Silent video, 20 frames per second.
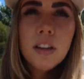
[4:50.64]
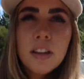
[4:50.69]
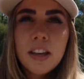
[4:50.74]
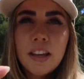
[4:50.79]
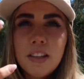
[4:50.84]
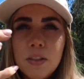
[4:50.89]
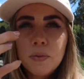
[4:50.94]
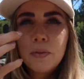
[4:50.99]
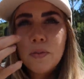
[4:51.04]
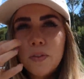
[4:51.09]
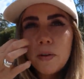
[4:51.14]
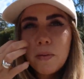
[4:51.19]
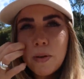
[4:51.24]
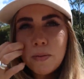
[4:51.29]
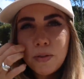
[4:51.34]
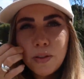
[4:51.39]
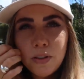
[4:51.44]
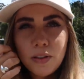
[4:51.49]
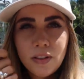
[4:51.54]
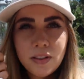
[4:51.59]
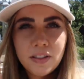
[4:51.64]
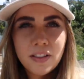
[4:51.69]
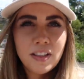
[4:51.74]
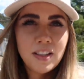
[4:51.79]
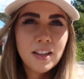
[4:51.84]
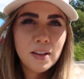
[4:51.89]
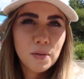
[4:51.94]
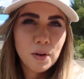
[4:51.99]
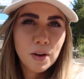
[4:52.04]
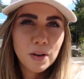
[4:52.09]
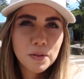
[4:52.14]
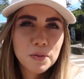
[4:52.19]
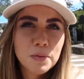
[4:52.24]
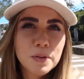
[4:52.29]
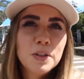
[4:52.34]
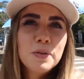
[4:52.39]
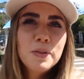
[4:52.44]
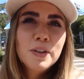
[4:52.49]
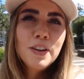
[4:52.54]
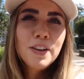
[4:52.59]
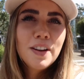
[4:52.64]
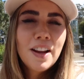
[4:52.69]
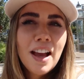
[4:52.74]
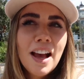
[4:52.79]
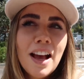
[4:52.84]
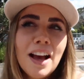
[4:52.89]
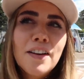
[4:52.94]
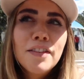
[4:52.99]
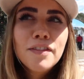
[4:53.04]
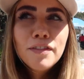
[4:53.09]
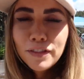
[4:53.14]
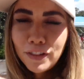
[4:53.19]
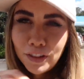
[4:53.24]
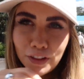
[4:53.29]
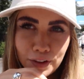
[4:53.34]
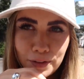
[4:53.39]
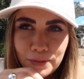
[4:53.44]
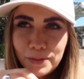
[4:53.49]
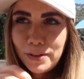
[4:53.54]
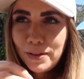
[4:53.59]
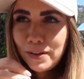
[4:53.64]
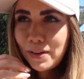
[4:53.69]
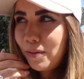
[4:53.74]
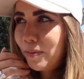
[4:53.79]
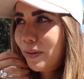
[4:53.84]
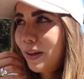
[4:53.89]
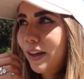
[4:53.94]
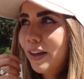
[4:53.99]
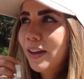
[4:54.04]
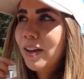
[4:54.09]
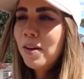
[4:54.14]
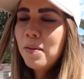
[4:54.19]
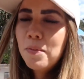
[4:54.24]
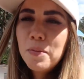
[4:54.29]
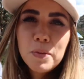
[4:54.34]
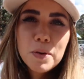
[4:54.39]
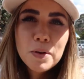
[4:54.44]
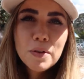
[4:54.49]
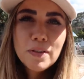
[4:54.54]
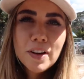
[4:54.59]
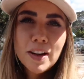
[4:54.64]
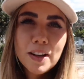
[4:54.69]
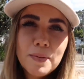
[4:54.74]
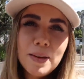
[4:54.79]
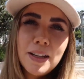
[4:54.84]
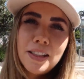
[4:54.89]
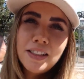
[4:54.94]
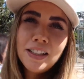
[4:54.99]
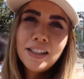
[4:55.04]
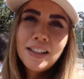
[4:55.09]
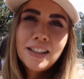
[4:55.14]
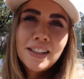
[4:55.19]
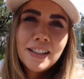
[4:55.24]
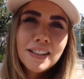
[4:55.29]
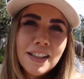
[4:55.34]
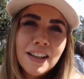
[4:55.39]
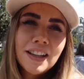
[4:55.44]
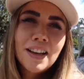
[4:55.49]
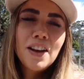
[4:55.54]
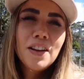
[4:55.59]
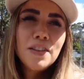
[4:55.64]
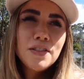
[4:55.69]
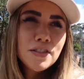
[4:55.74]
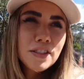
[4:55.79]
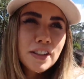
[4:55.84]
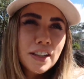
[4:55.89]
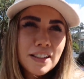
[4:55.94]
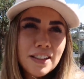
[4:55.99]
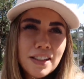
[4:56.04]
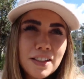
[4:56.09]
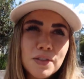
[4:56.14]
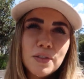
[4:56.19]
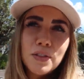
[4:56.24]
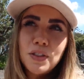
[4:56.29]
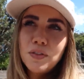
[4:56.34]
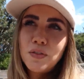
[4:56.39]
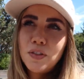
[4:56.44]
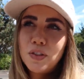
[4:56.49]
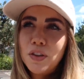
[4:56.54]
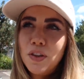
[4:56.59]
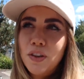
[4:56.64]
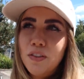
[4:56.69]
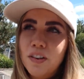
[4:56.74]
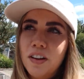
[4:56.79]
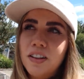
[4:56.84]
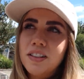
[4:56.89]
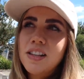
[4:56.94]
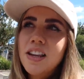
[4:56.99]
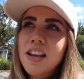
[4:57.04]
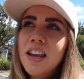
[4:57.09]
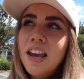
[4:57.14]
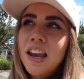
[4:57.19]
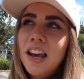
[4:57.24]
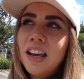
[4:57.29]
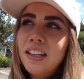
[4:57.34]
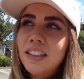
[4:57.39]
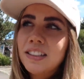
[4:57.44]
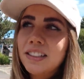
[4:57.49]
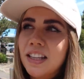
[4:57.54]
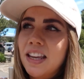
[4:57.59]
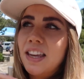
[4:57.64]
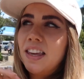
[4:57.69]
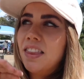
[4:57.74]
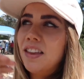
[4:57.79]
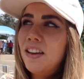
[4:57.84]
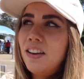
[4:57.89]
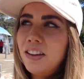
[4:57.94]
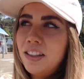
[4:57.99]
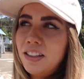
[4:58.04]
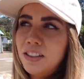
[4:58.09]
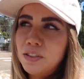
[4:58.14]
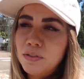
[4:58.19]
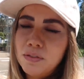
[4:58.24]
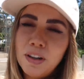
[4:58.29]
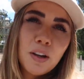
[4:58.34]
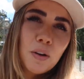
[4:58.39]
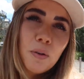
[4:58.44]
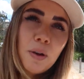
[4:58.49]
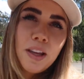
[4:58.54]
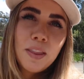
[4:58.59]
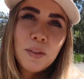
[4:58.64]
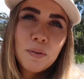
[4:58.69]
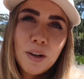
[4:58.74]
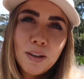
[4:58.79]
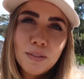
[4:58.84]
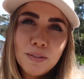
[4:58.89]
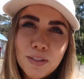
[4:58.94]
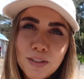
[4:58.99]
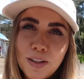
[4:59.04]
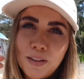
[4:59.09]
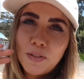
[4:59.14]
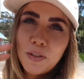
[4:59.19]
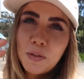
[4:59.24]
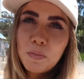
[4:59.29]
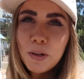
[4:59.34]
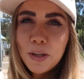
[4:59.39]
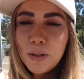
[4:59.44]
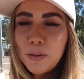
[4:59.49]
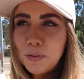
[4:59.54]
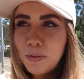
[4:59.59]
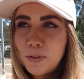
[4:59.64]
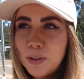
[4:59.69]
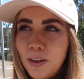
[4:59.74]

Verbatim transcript: Okay, so we've come up to Scenic World, which we don't have to do when you come here, but we were recommended, and it's like $118 for 2 of us, and it's like the highest railway in the world and stuff, so it's pretty cool.